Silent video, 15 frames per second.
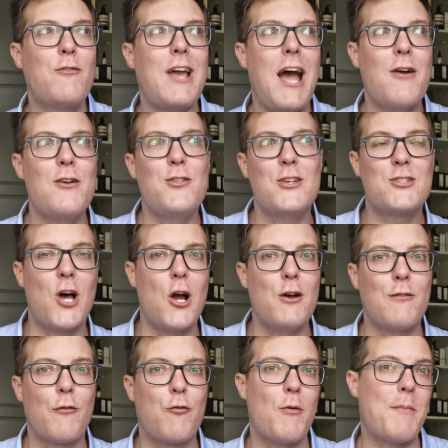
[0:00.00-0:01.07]
I've carried this
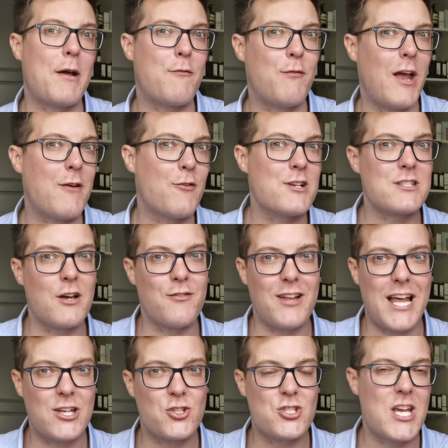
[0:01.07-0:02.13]
over from my favourites of
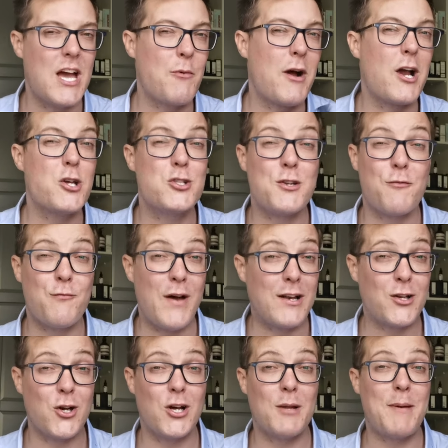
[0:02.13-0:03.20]
last year where I used to
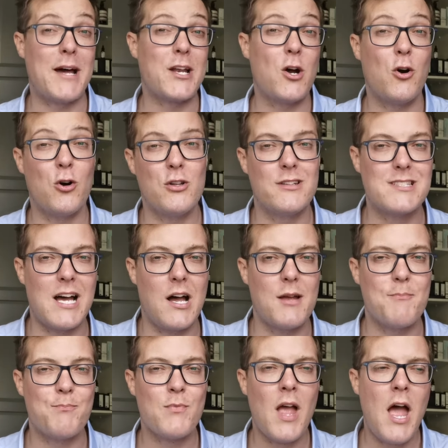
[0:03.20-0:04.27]
fangirl about it all the
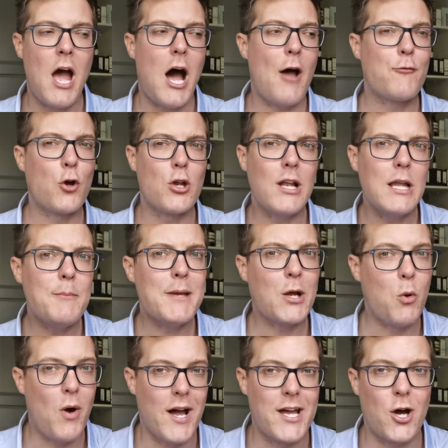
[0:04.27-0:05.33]
time. I've gone a little
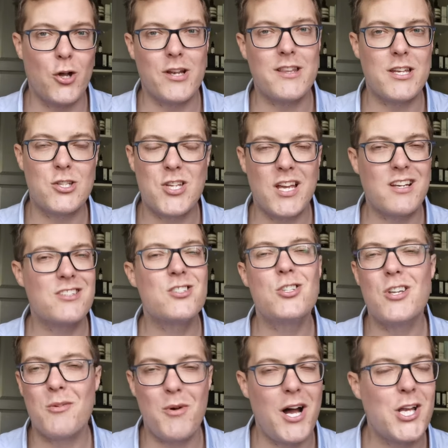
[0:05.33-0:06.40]
bit quiet on it this year because,
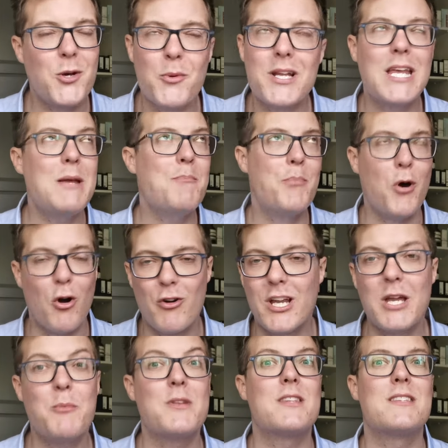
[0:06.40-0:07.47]
do you know what, I don't want to keep
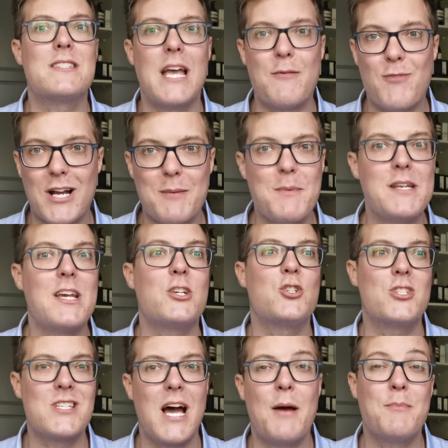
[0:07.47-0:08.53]
boring you with the same
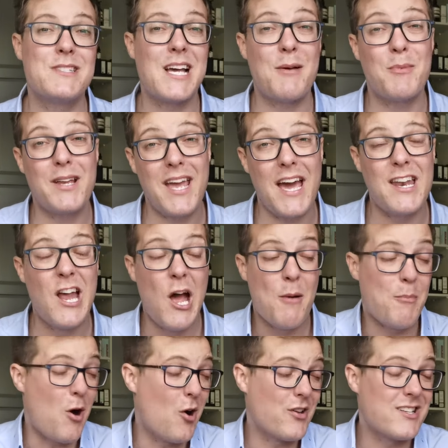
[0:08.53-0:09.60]
recommendations time and time again,
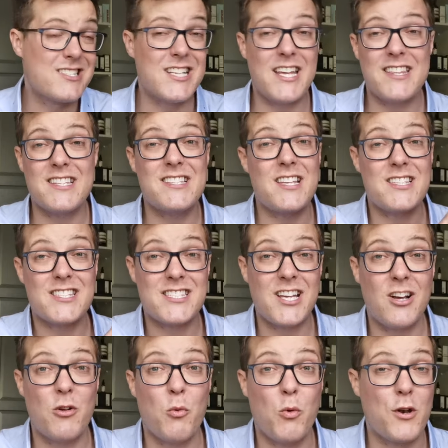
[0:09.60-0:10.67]
but honestly, this is
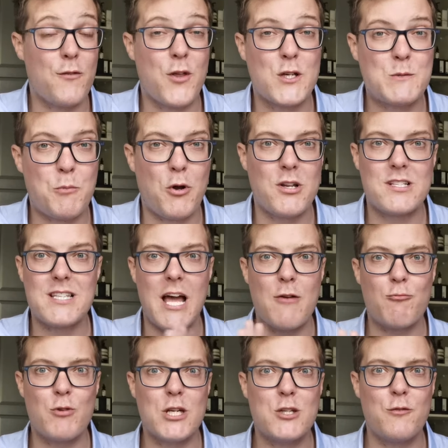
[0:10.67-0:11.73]
still one of those products that
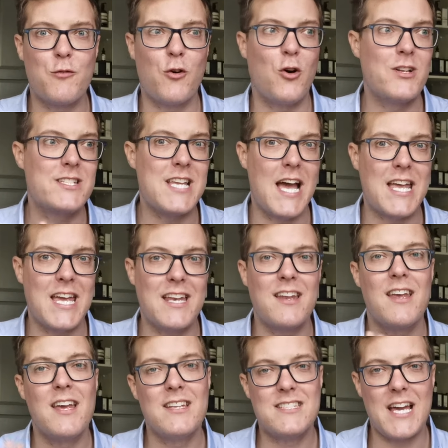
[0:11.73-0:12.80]
I reach for day
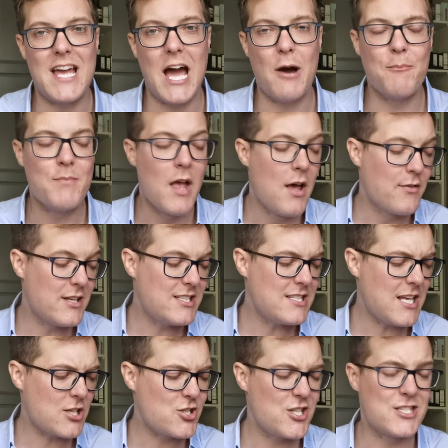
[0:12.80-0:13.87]
in, day out.
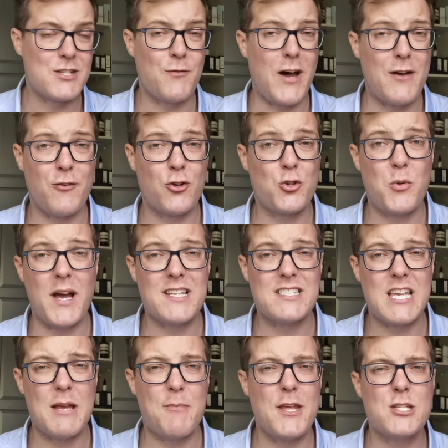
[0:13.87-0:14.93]
This is actually the Survival
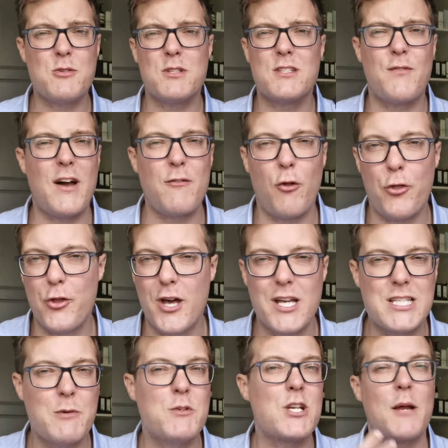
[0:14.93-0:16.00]
20, but they do a Survival
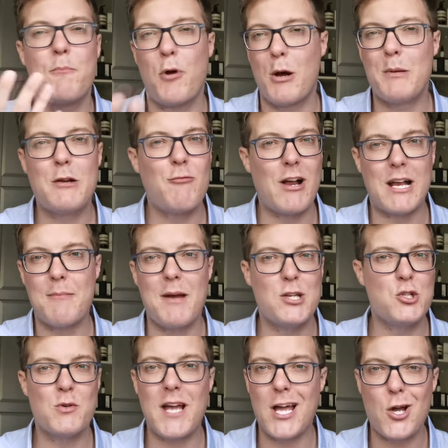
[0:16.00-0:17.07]
30, which I'd probably
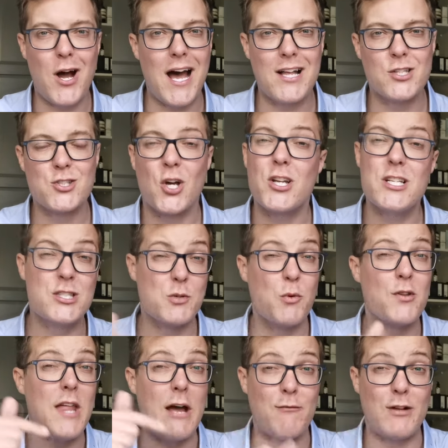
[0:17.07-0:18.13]
recommend you get your hands on. It's the
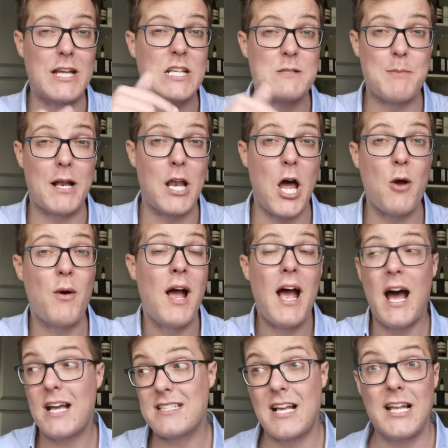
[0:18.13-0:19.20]
one that I've linked below,
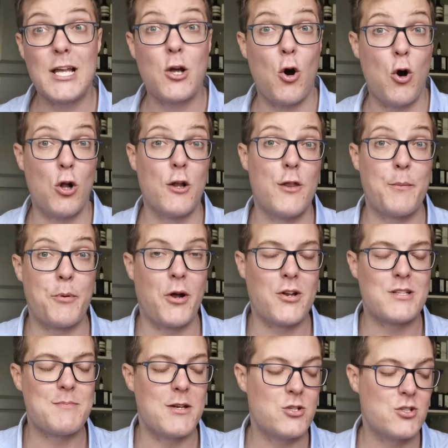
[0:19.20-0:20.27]
as I'll link all of the
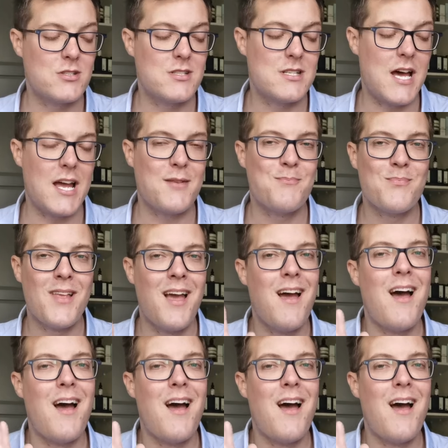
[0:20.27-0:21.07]
products mentioned today.